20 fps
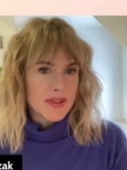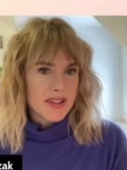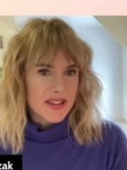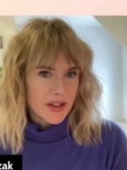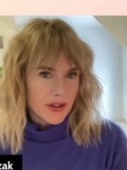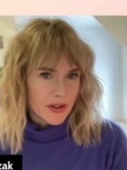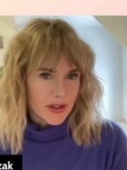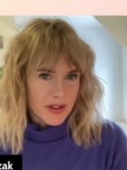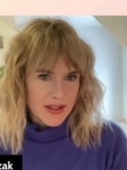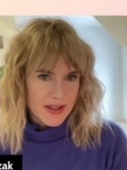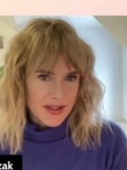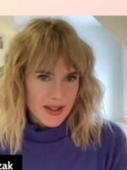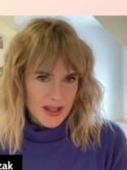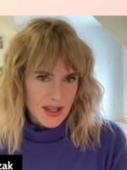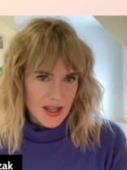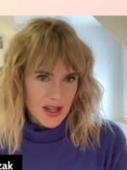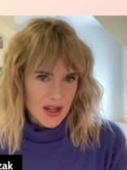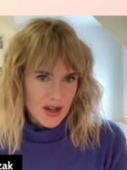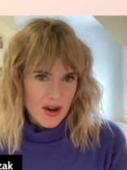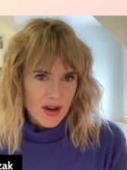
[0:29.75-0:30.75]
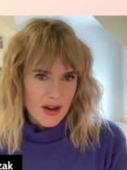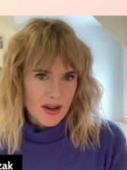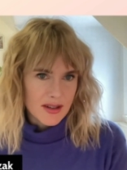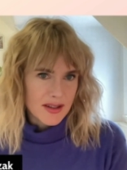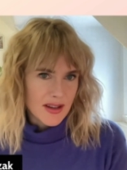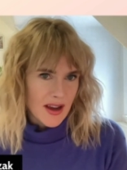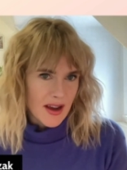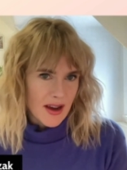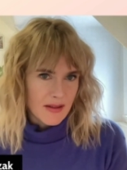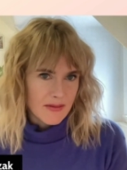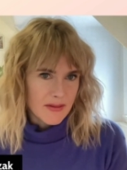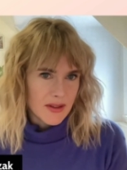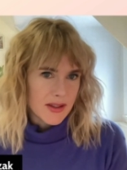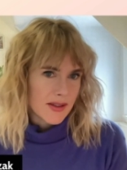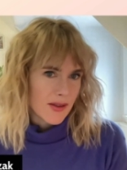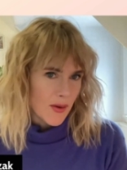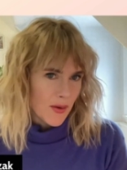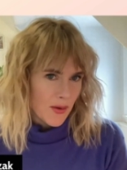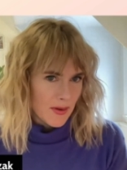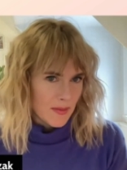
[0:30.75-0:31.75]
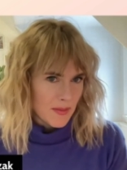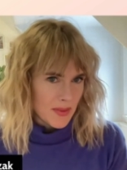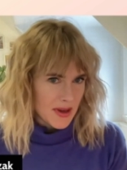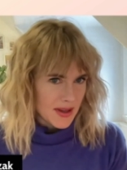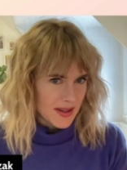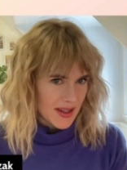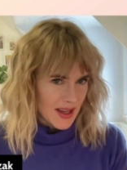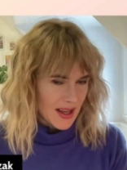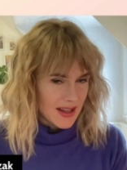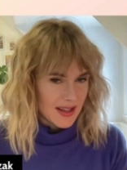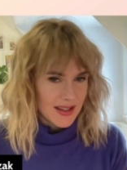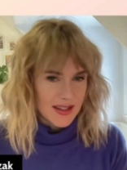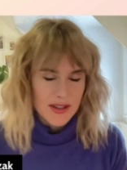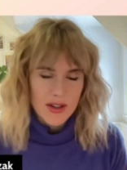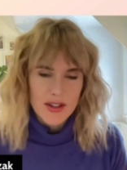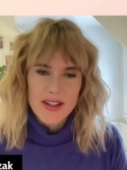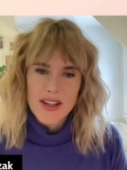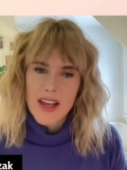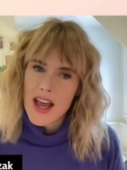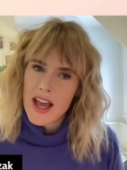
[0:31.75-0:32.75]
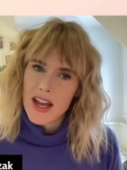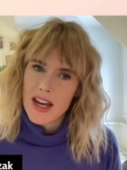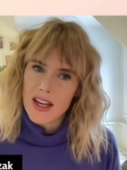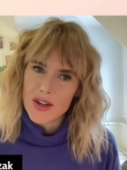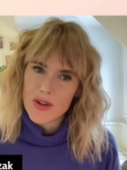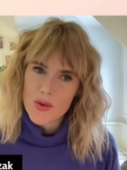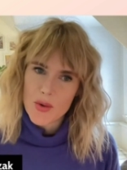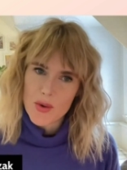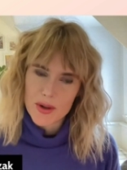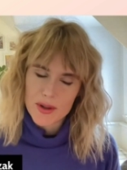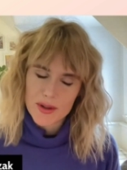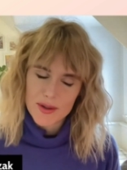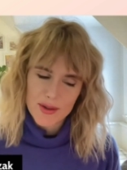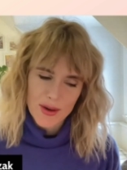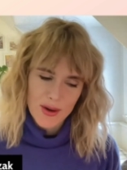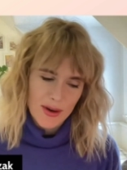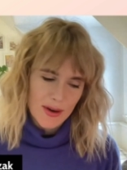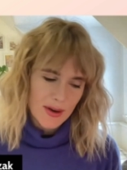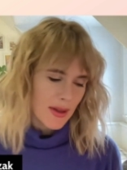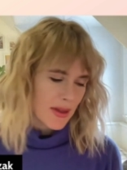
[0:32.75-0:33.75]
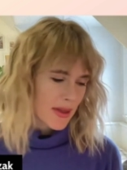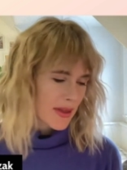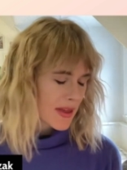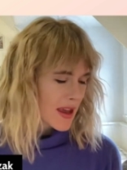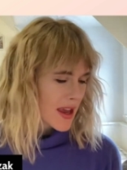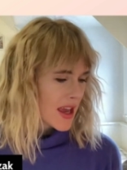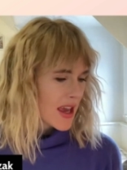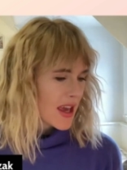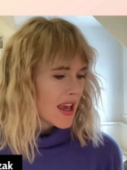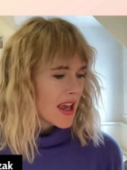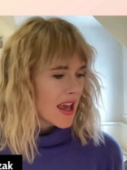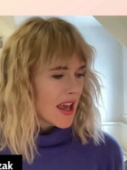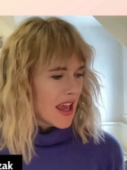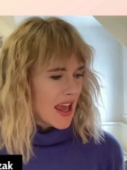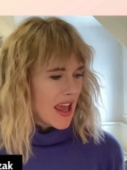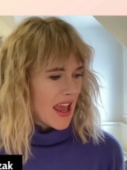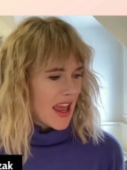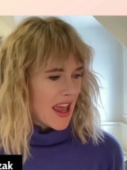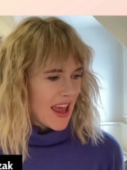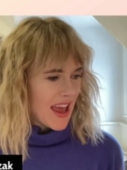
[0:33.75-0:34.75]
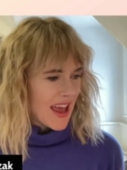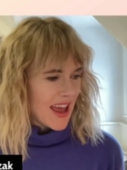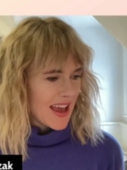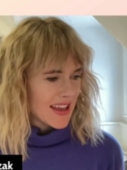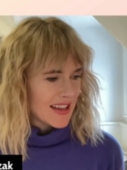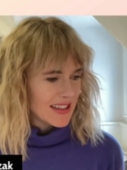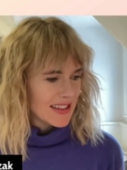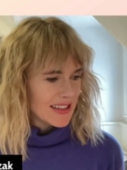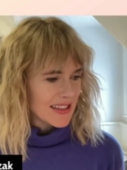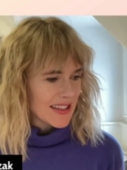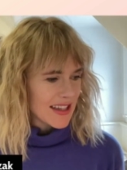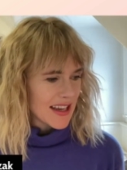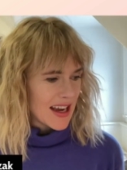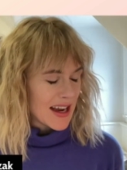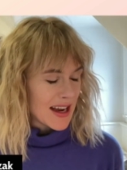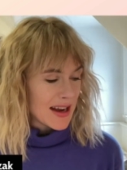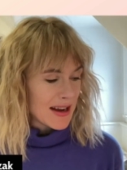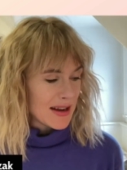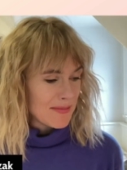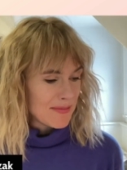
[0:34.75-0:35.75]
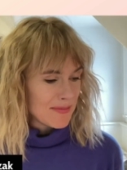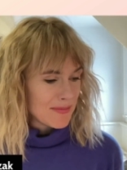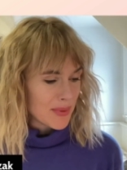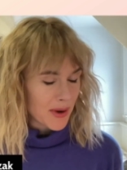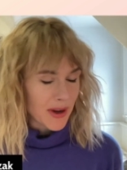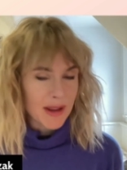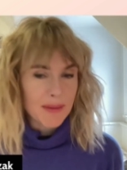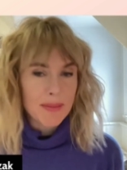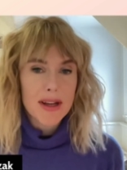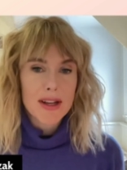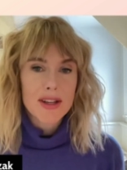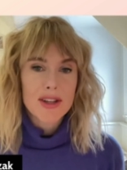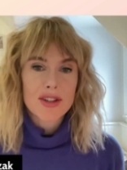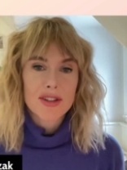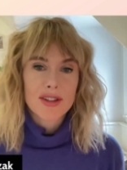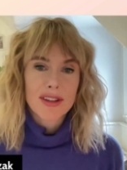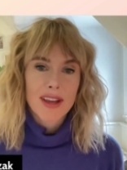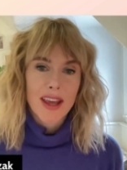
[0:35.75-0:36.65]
mysteriously knocked out of its orbit and starts heading towards Earth. And um, pretty much